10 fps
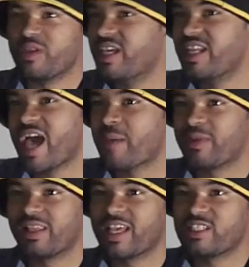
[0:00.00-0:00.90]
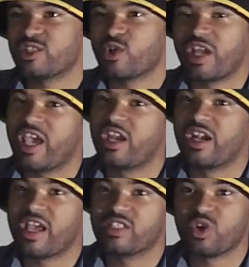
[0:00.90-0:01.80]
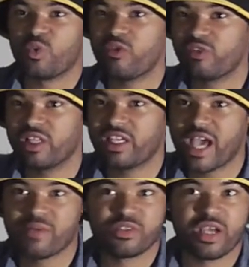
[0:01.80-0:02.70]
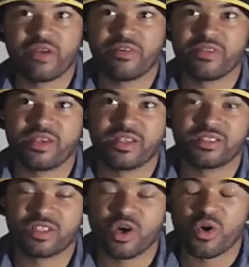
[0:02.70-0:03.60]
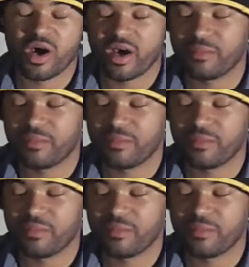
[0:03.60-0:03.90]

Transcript: It didn't happen unless it's on the internet. So we really capture everything. So